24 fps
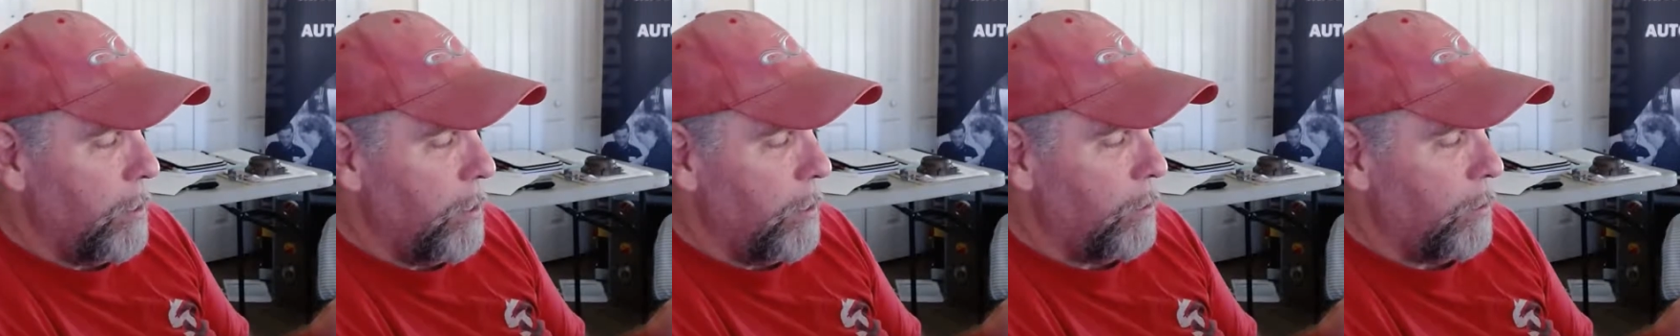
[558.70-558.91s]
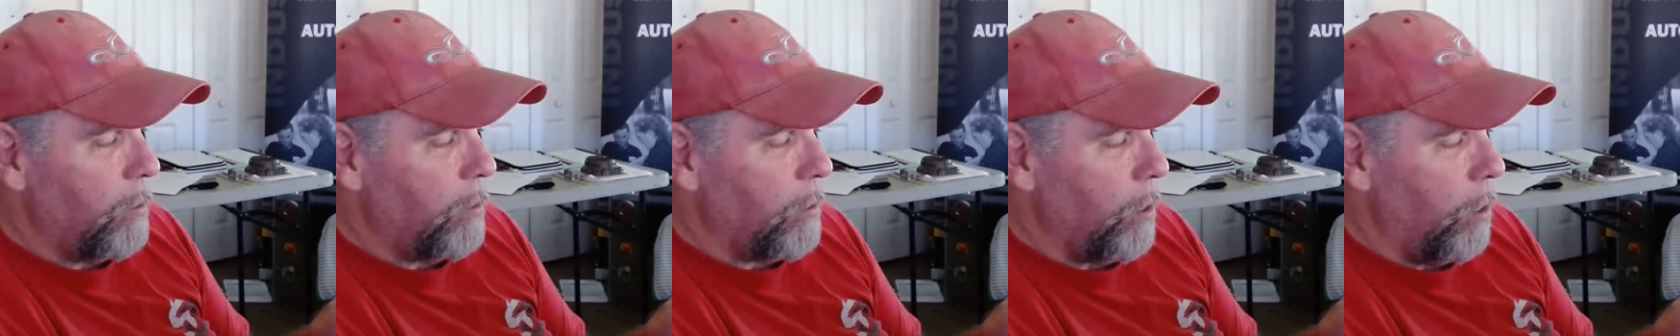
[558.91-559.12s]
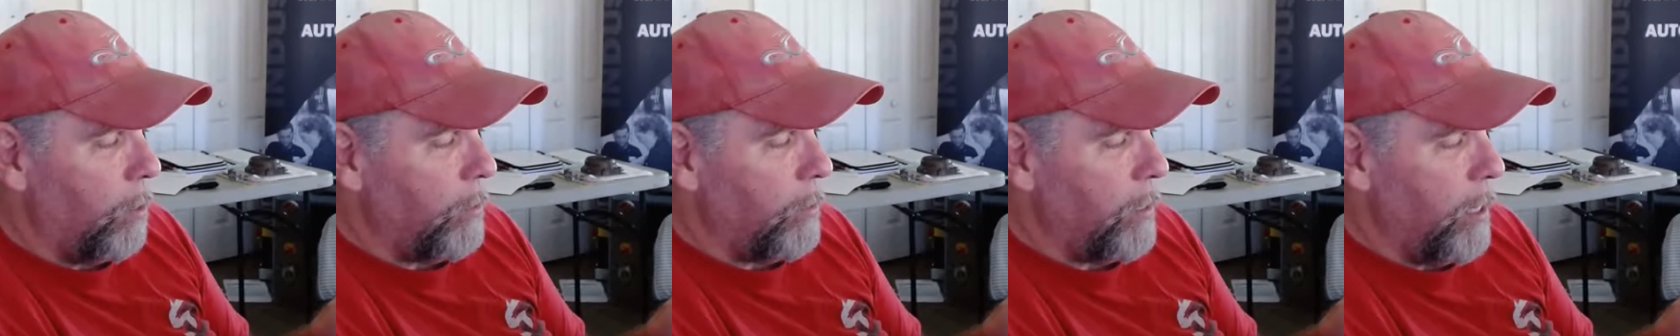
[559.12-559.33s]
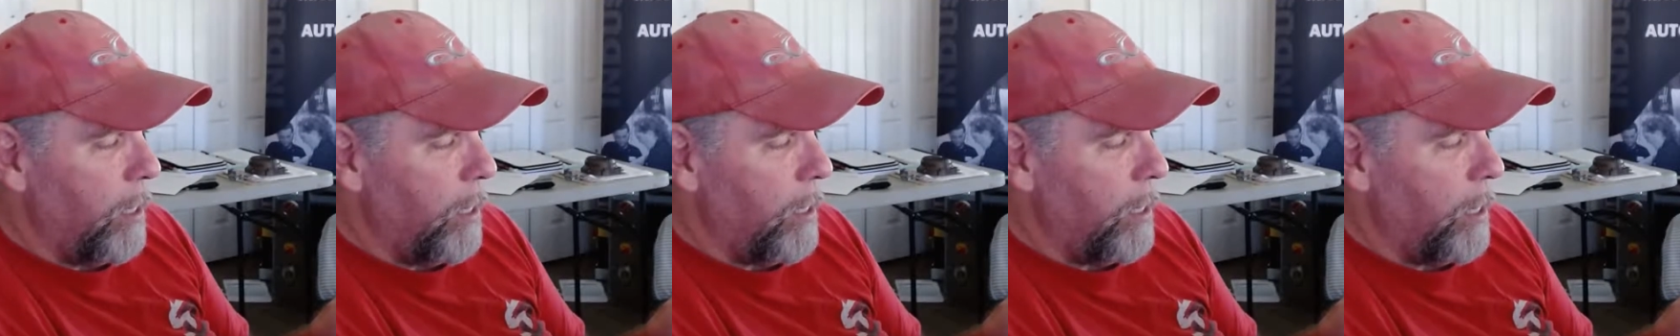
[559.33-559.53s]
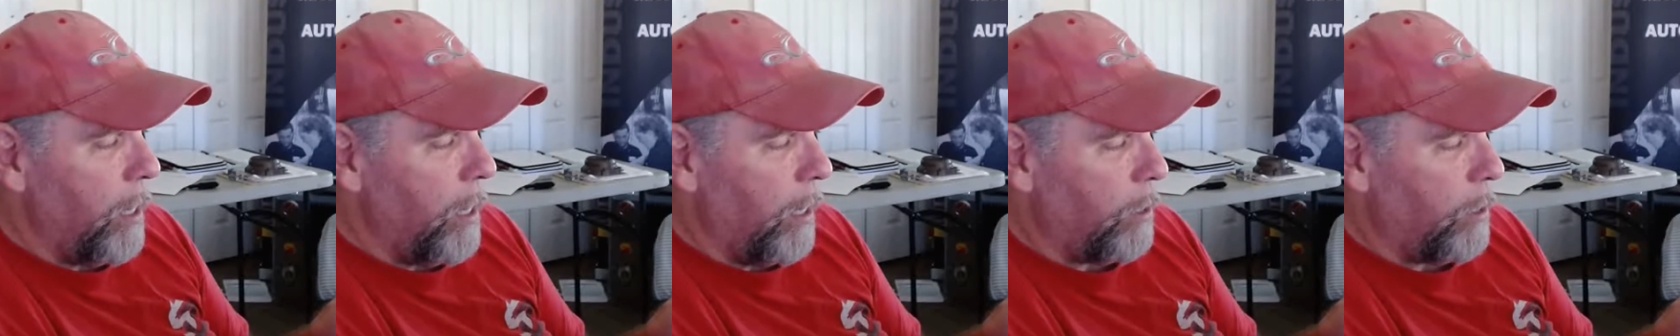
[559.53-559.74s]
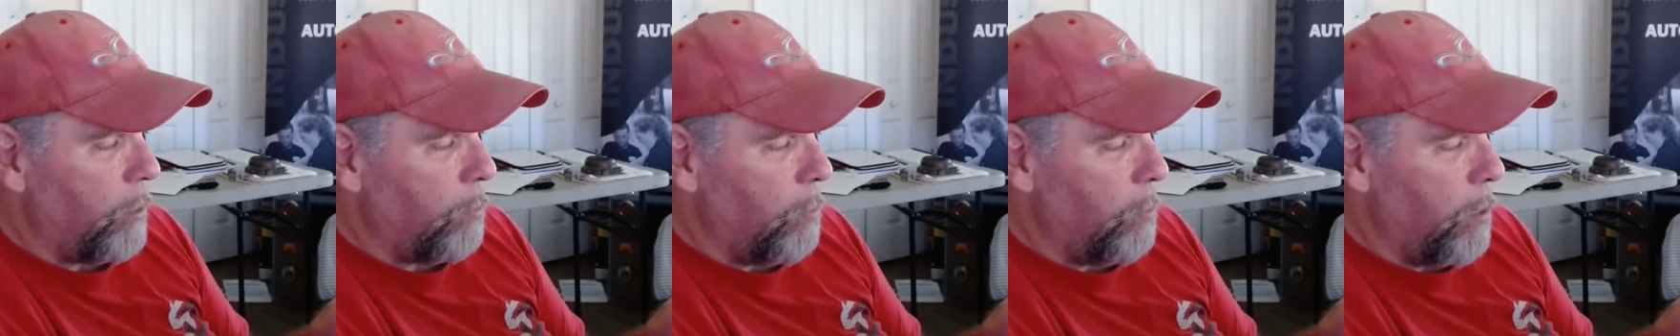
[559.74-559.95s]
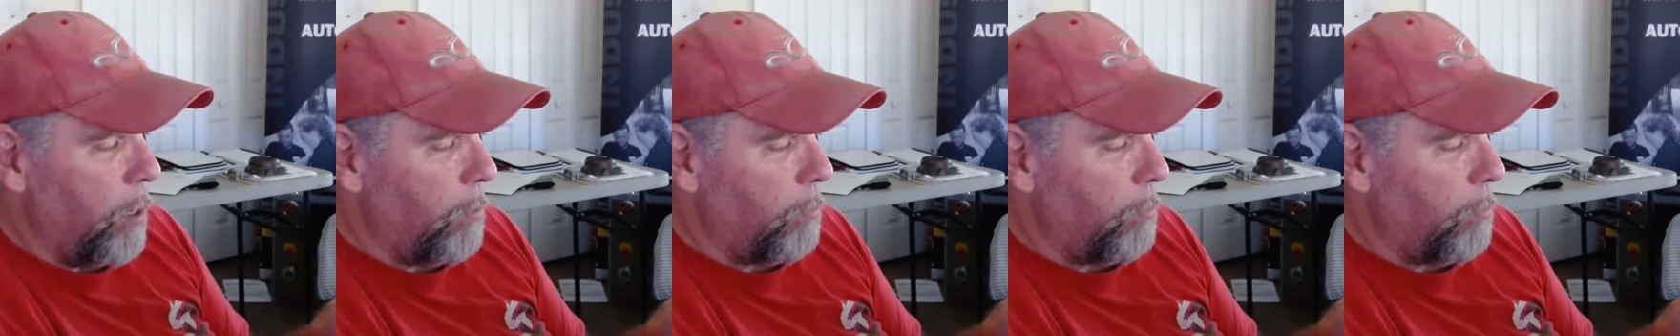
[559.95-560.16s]
So then the next
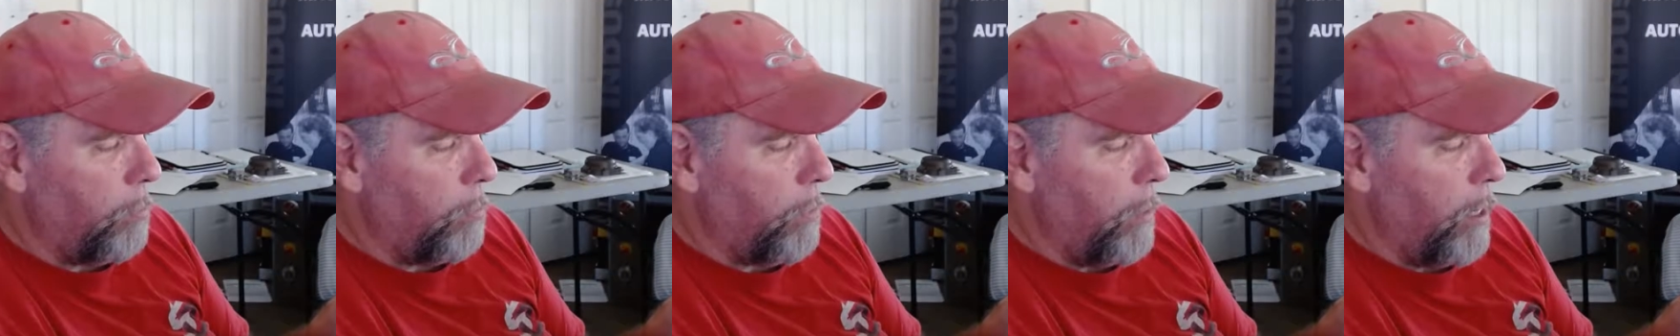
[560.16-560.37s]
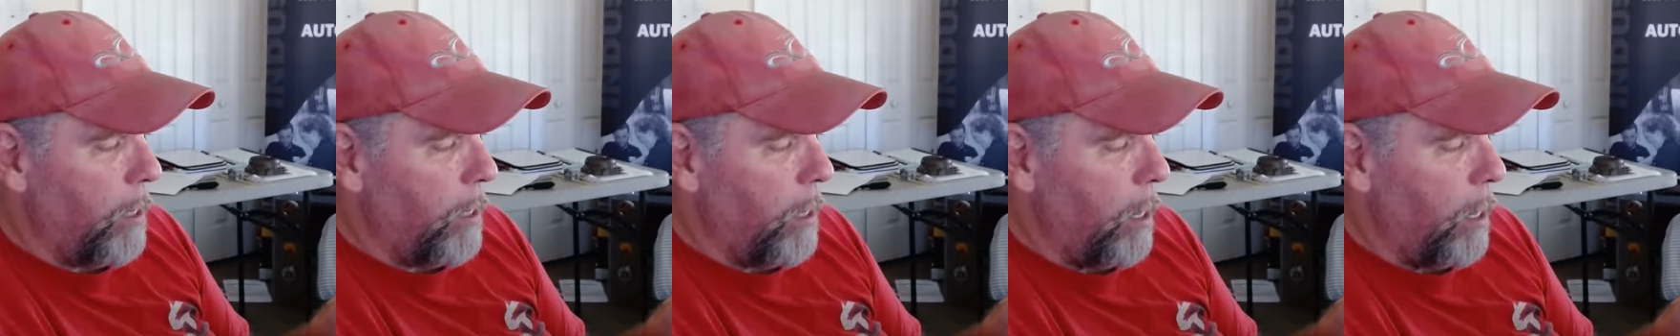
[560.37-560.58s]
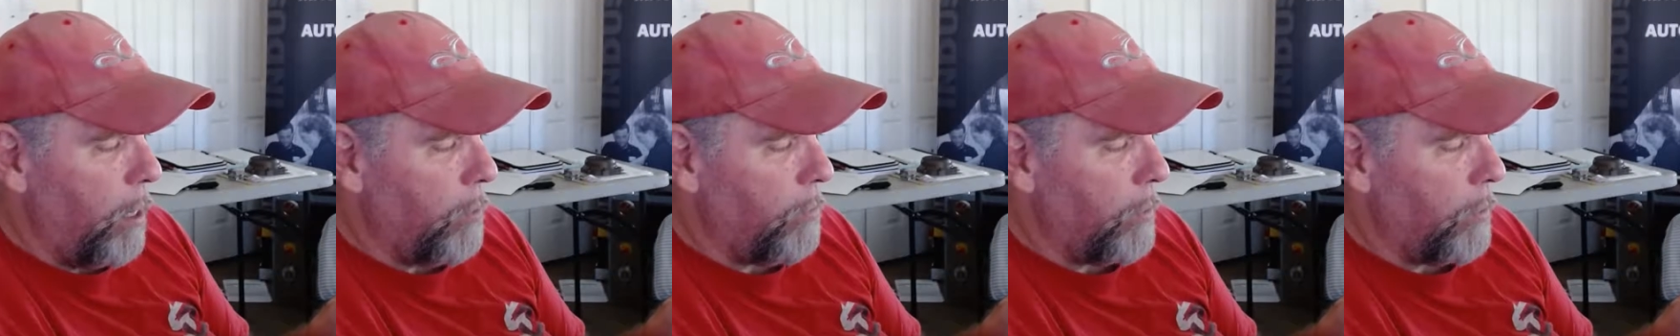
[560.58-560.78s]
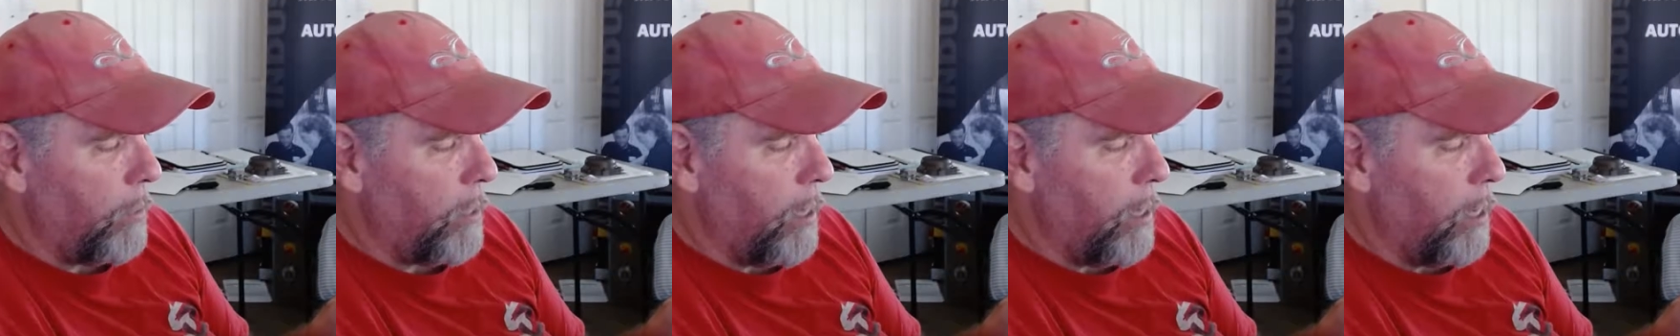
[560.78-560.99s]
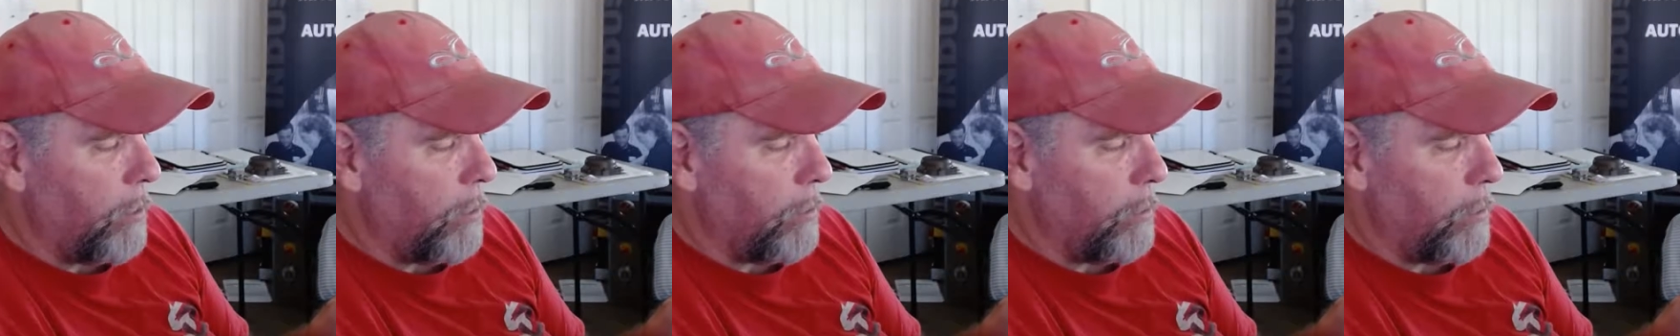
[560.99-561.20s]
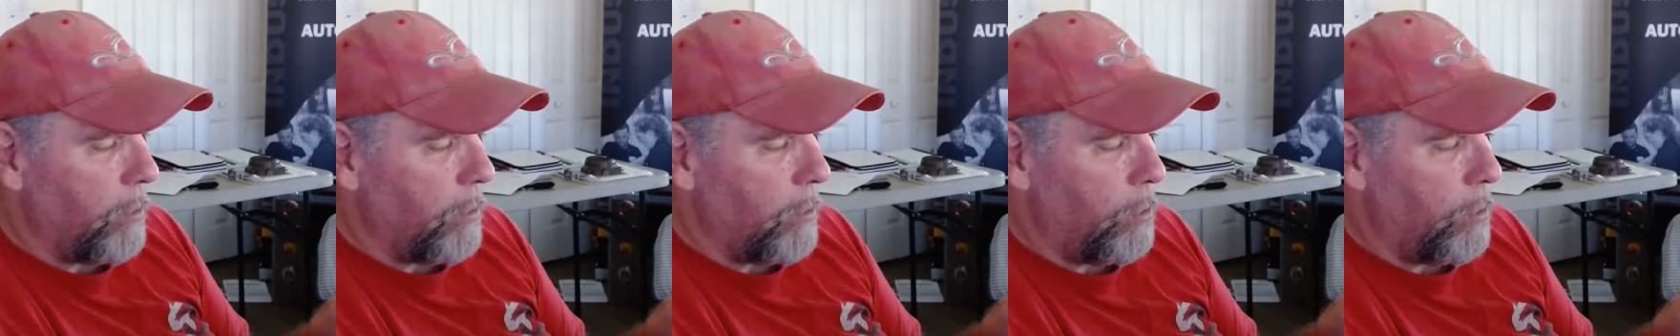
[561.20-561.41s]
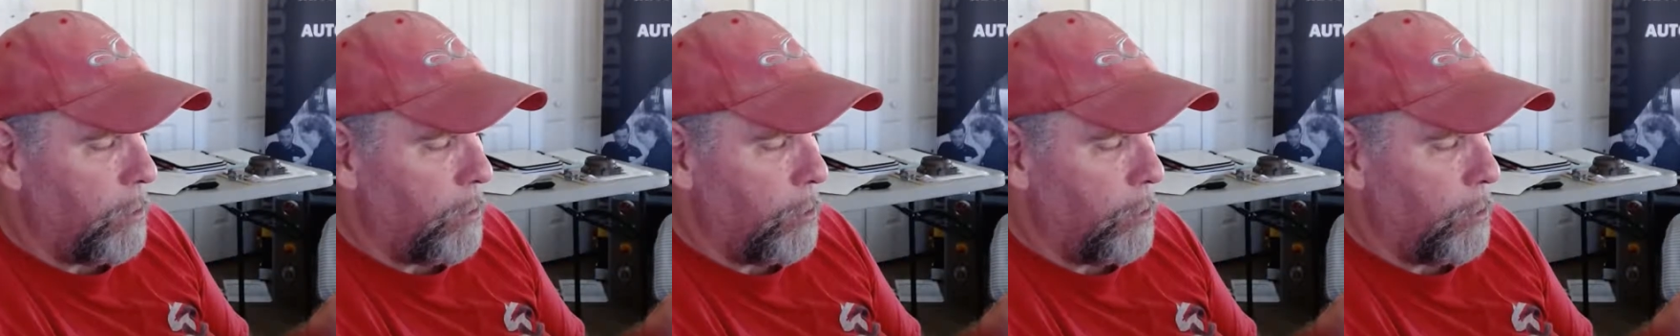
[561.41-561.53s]
one would be 100 thousandths,